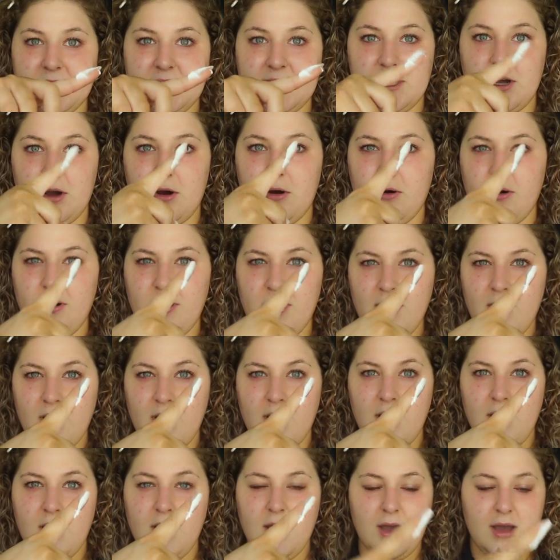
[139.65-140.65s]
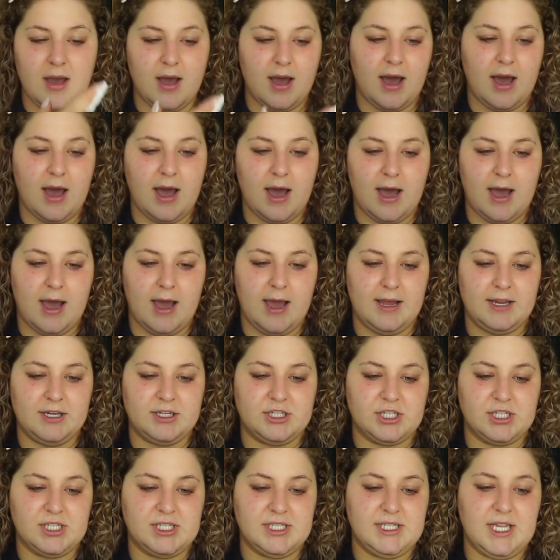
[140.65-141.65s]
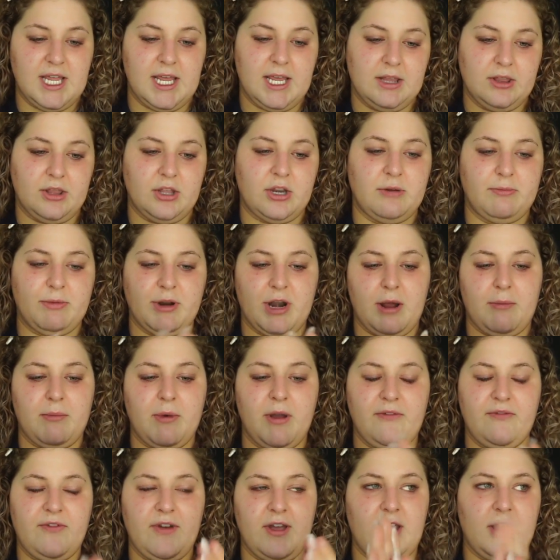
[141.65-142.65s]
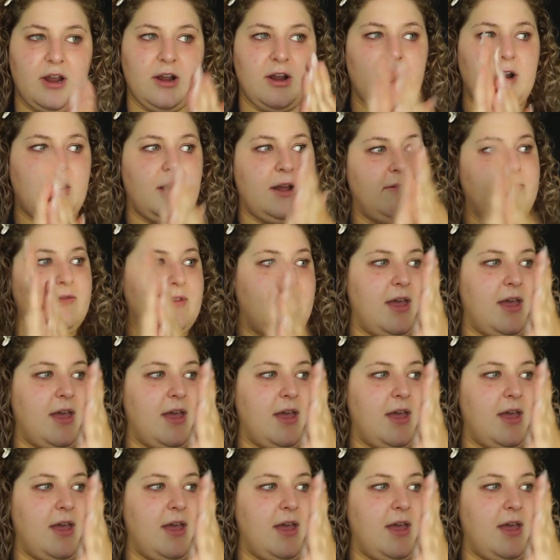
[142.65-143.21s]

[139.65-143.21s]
So I just take a little bit on my finger and